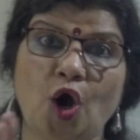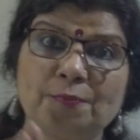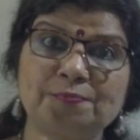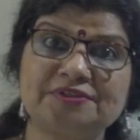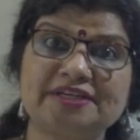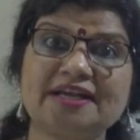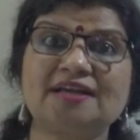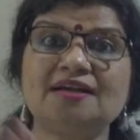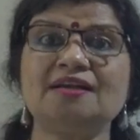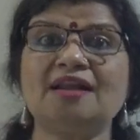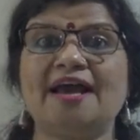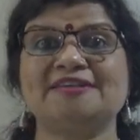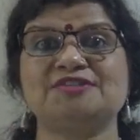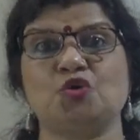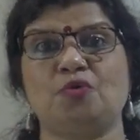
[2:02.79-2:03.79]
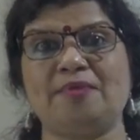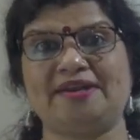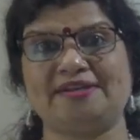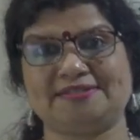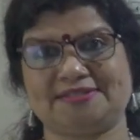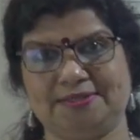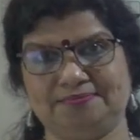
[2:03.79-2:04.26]
optical
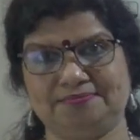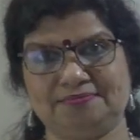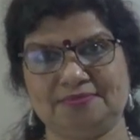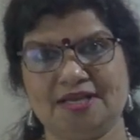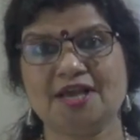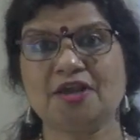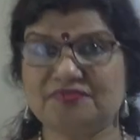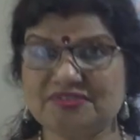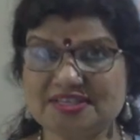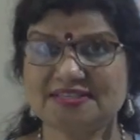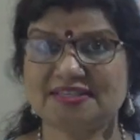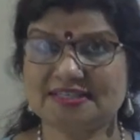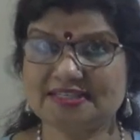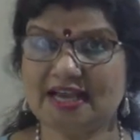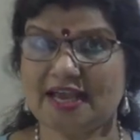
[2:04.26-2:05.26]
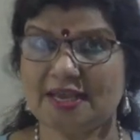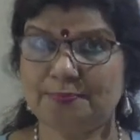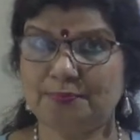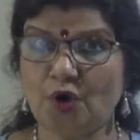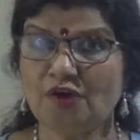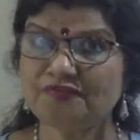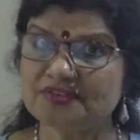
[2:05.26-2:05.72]
isomerism, which is a
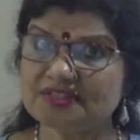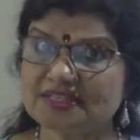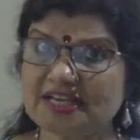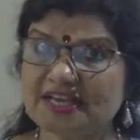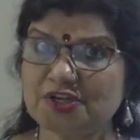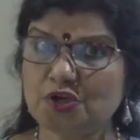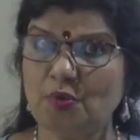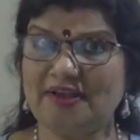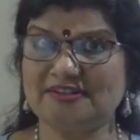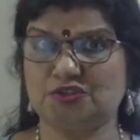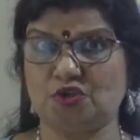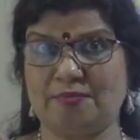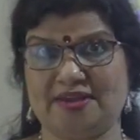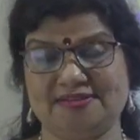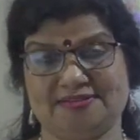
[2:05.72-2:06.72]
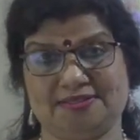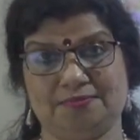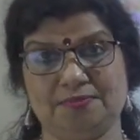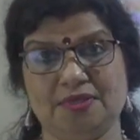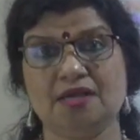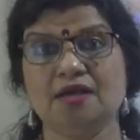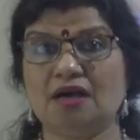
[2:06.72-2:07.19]
type of
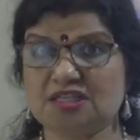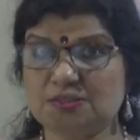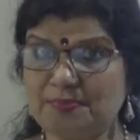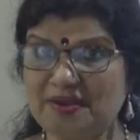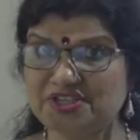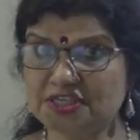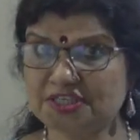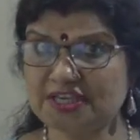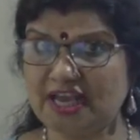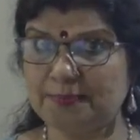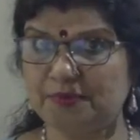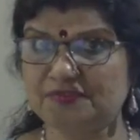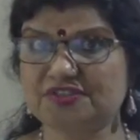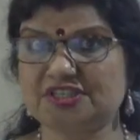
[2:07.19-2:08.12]
stereoisomerism, a special type of